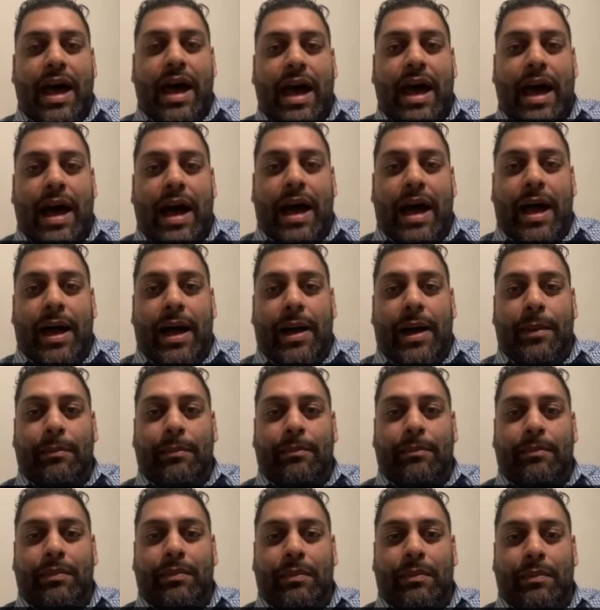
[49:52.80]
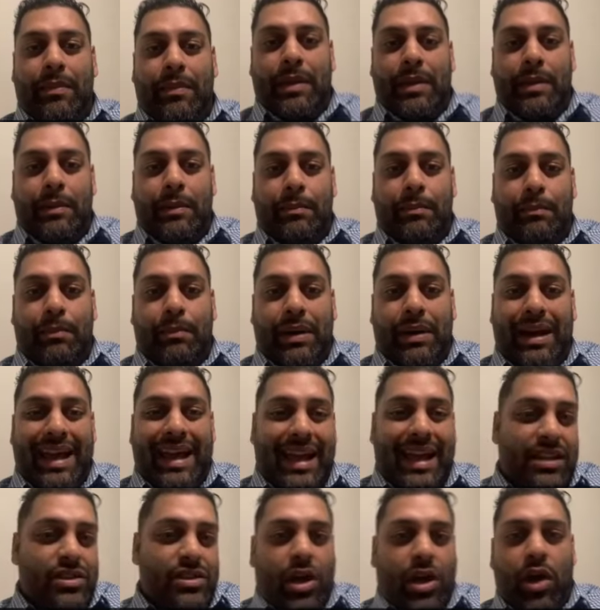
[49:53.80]
But
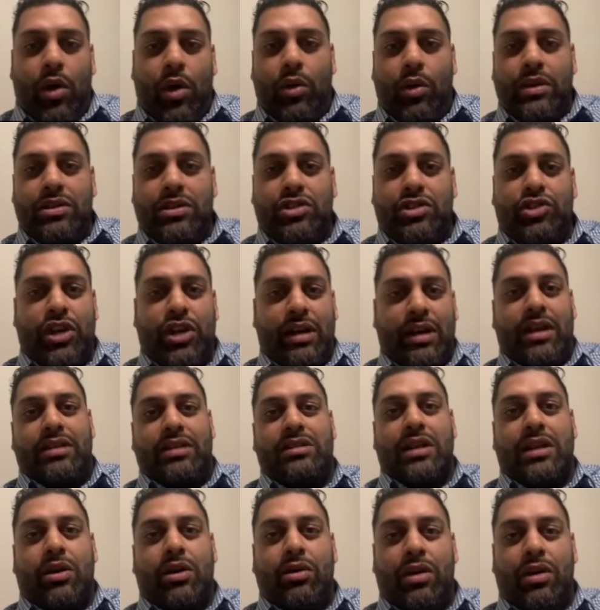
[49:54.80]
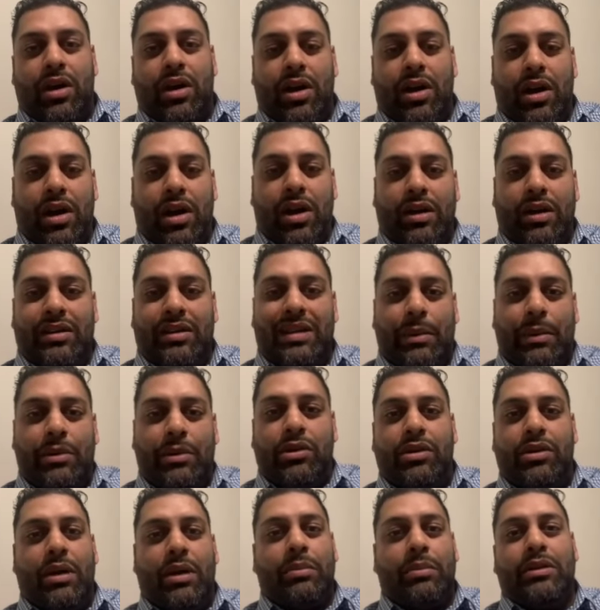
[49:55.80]
as always, check us out on
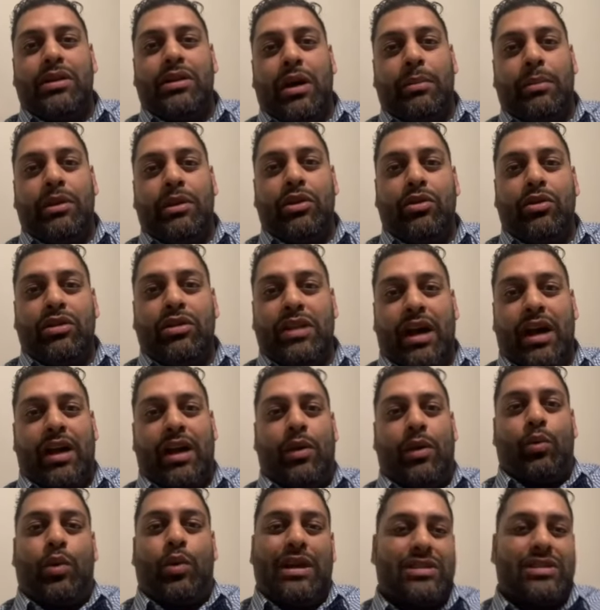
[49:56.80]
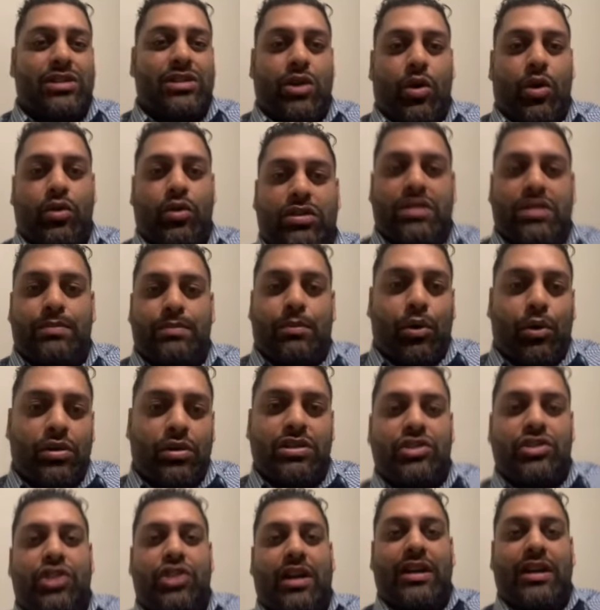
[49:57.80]

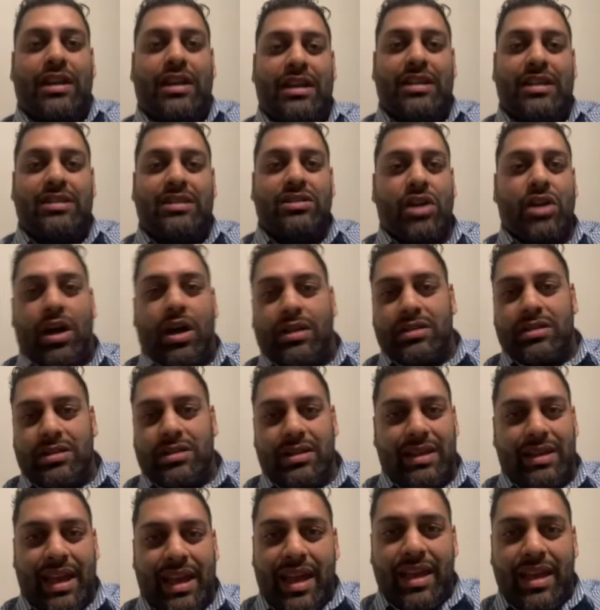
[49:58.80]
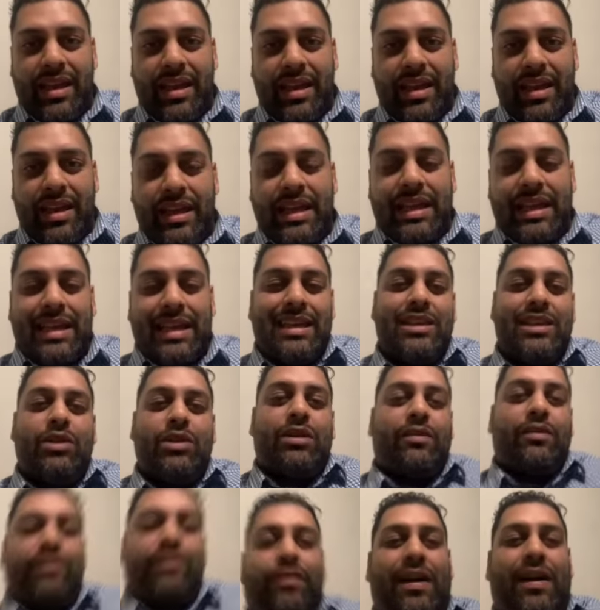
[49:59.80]
www.westcoastsportsjunkies.ca.
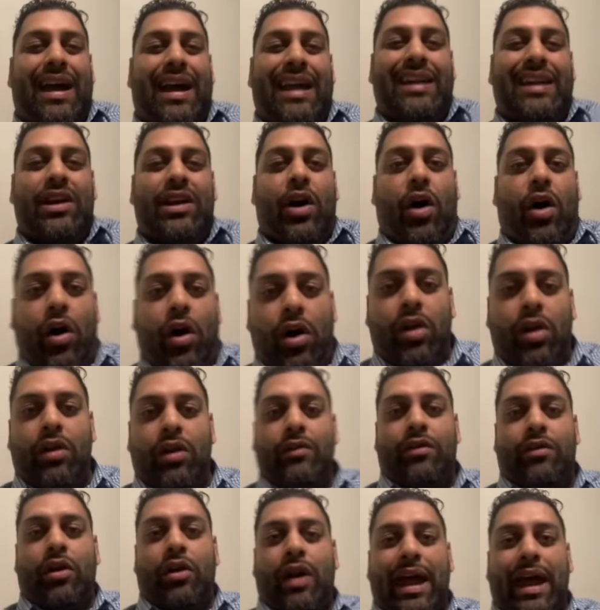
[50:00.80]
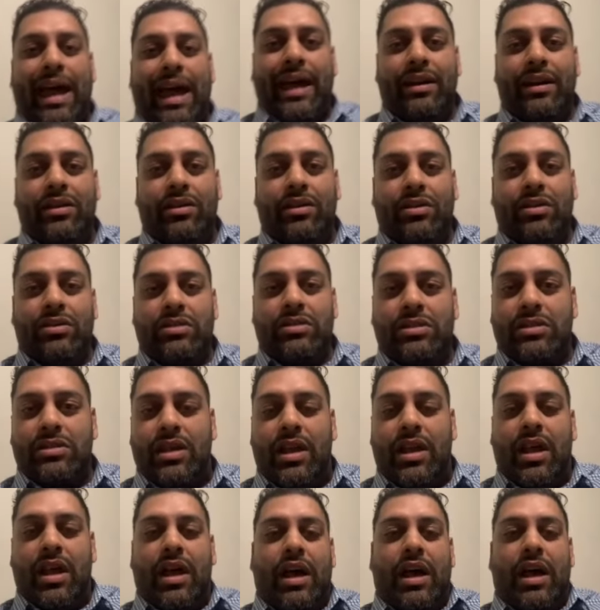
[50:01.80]
You can find all of our
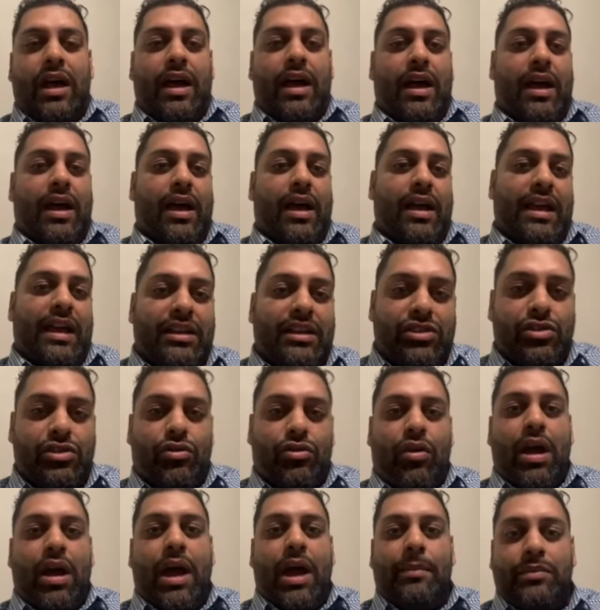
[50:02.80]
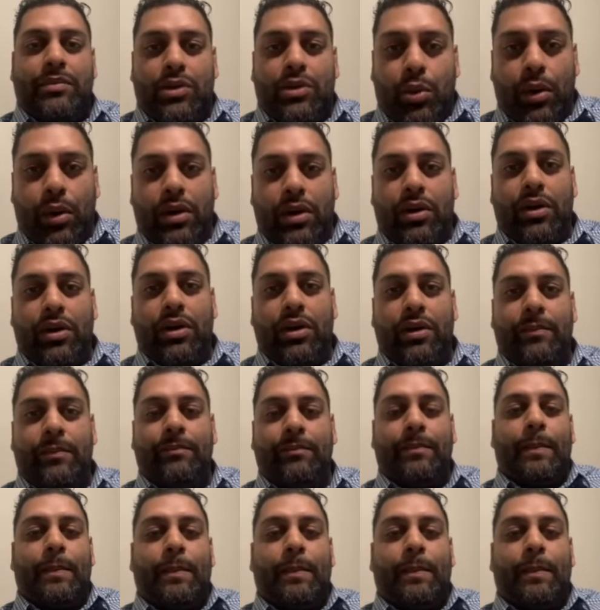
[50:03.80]
handles, Instagram, Twitter.